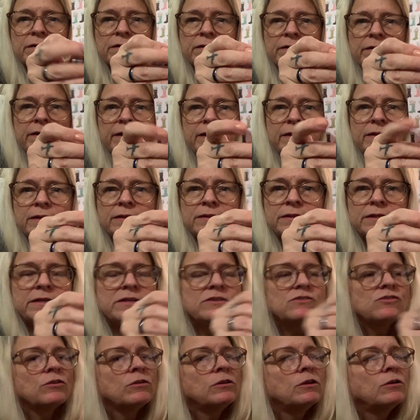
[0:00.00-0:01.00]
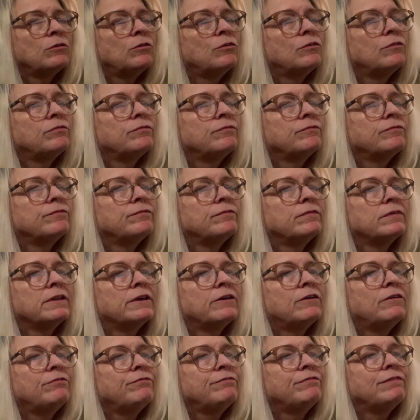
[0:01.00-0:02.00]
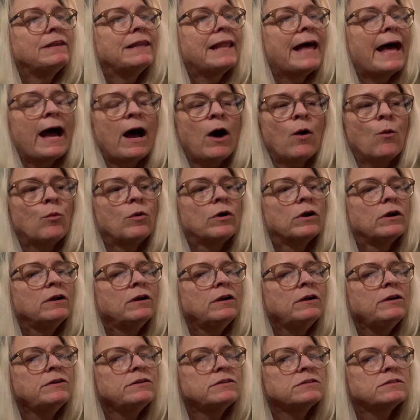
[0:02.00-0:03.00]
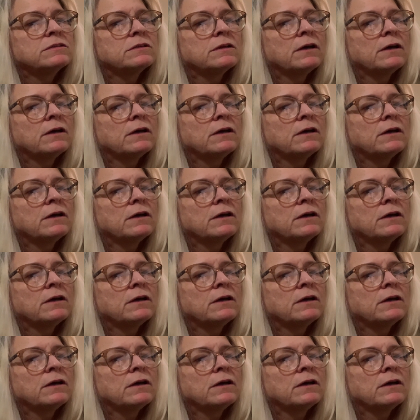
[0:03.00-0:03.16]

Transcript: And then these are little flowers.